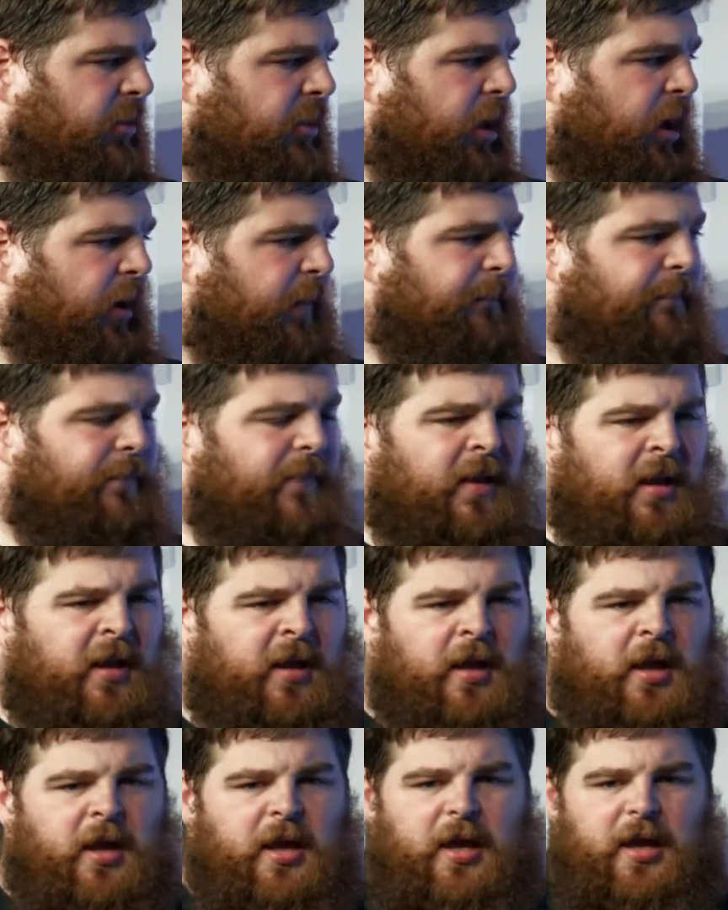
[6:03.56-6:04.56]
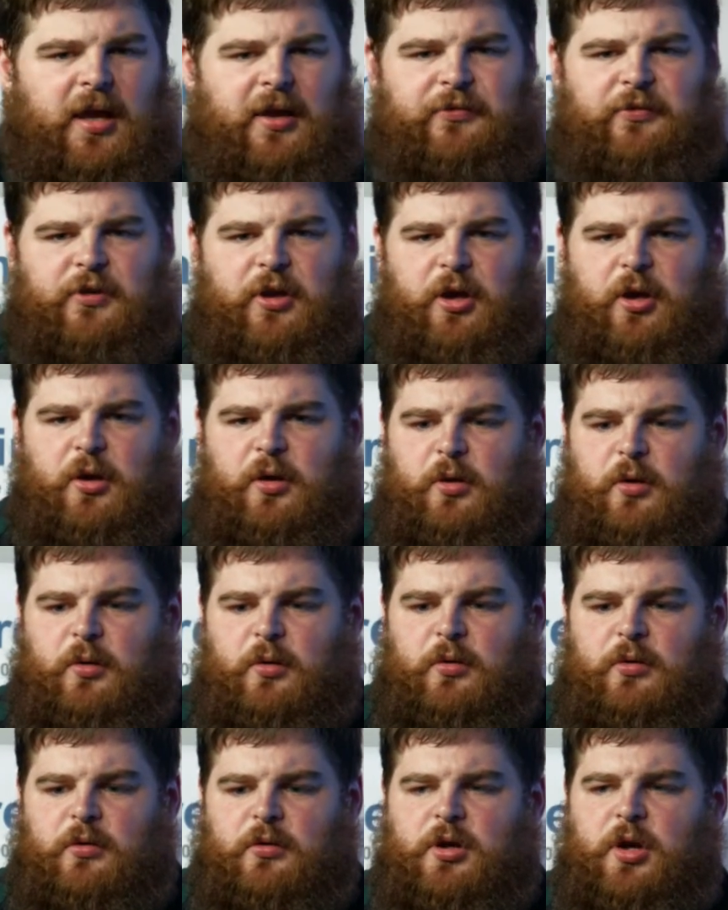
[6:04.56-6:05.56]
that if
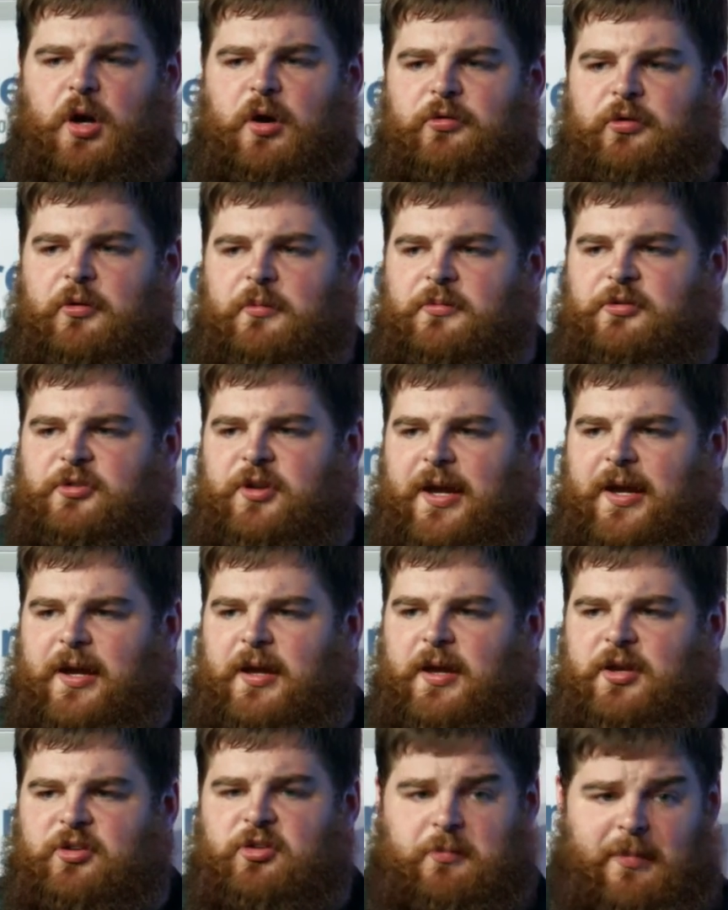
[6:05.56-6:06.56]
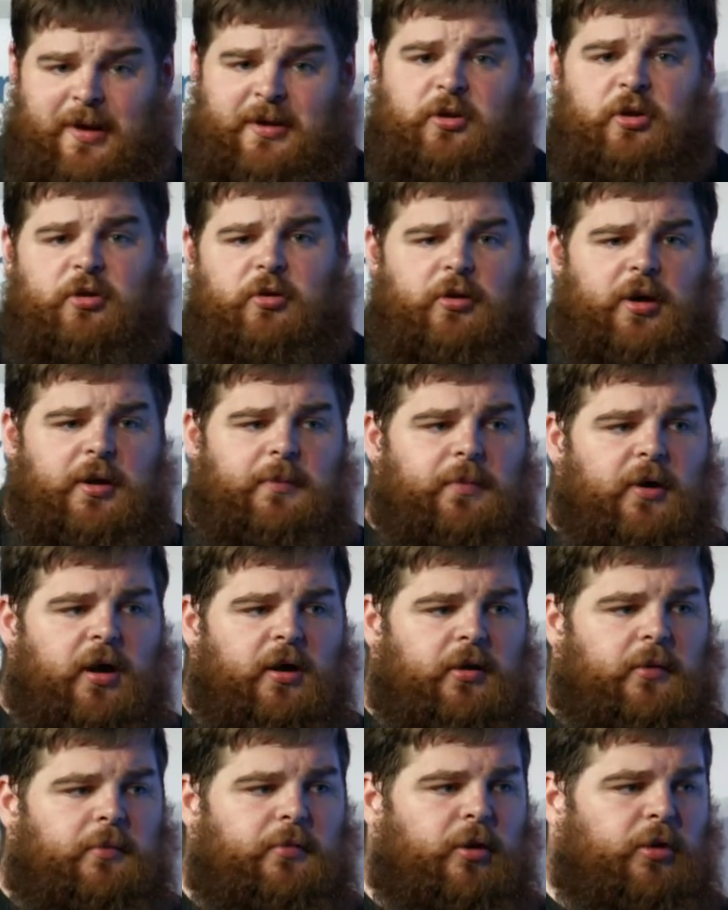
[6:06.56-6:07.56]
you go from saying it's a mandatory part
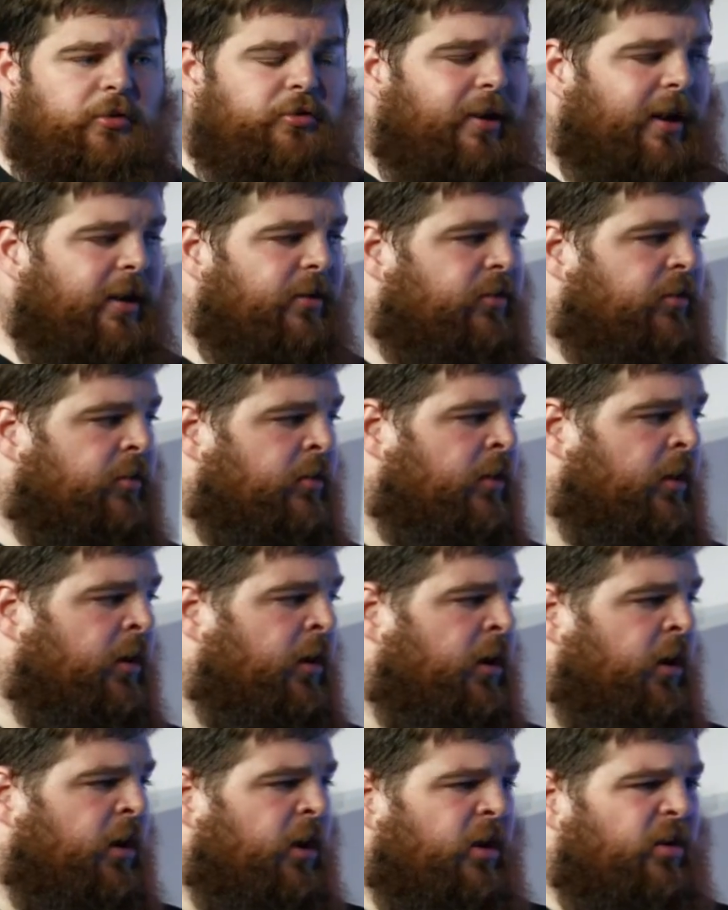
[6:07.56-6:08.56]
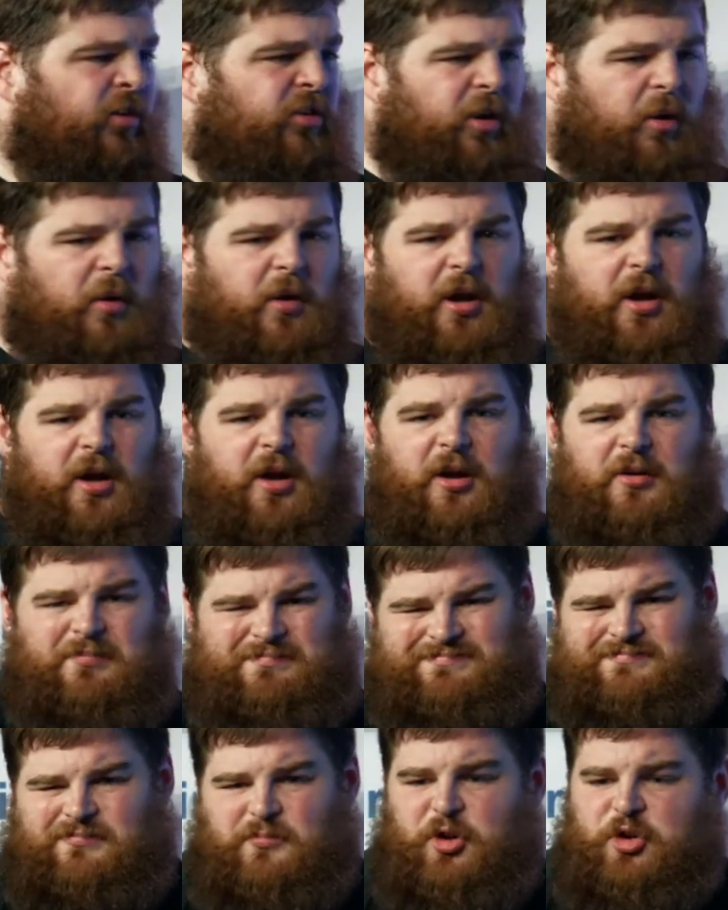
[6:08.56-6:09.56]
of the process to
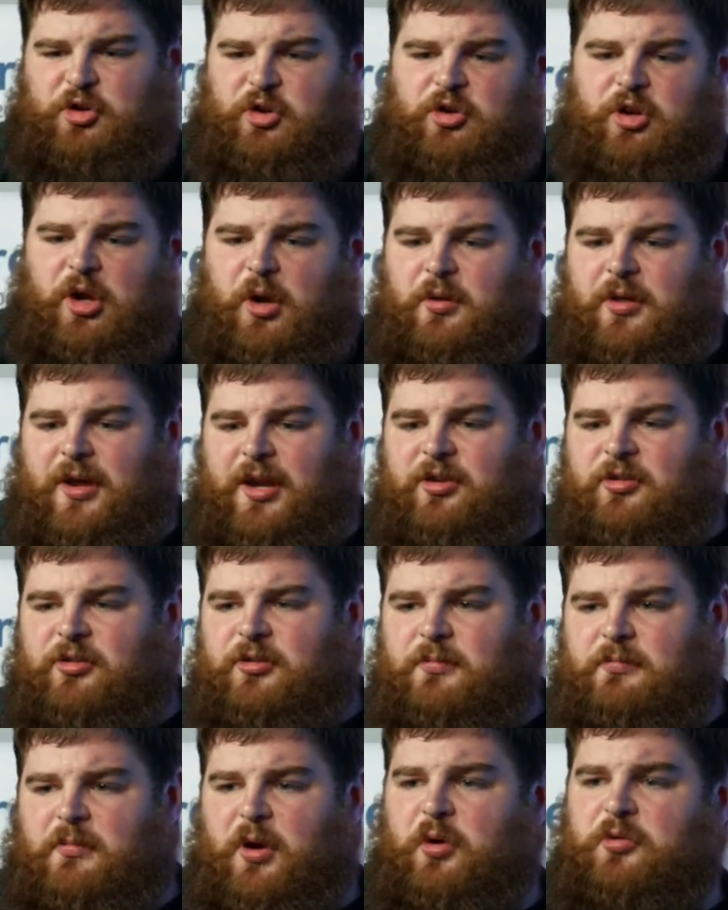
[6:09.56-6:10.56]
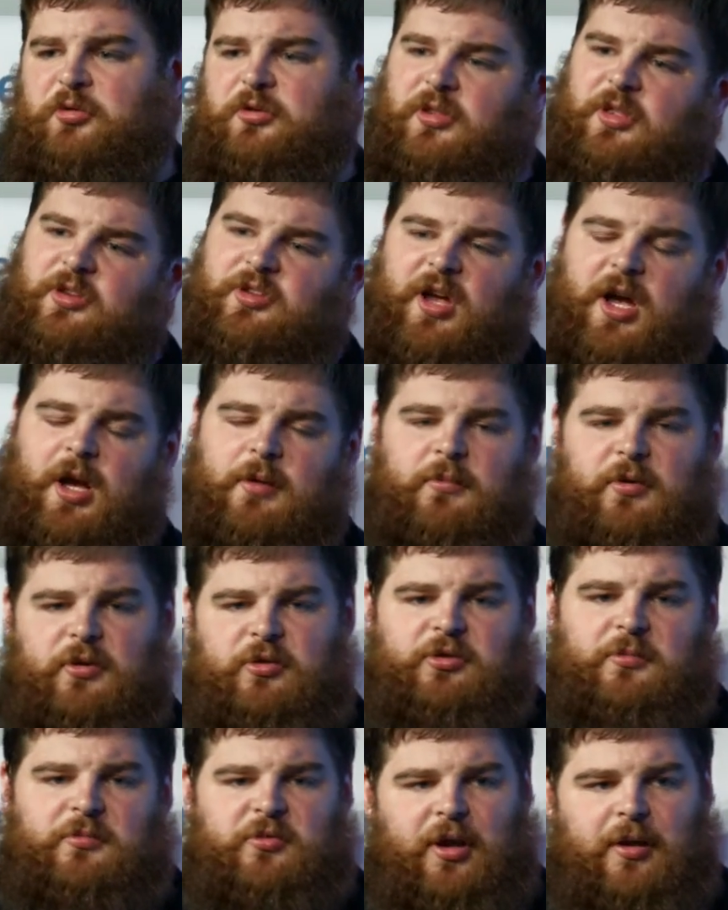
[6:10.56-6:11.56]
we should do this most of the time, but
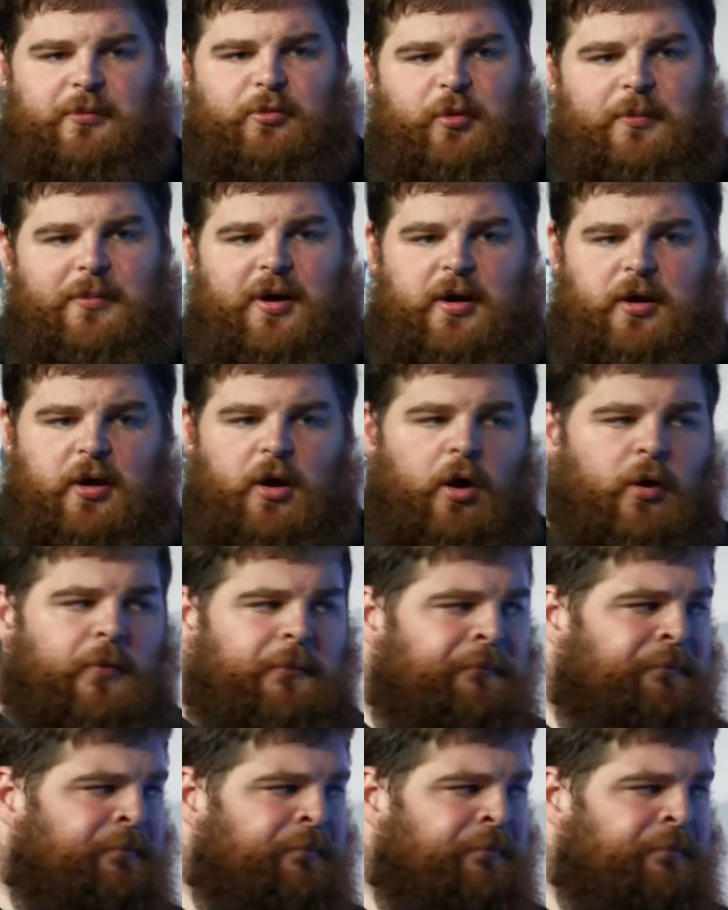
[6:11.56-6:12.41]
sometimes we might not,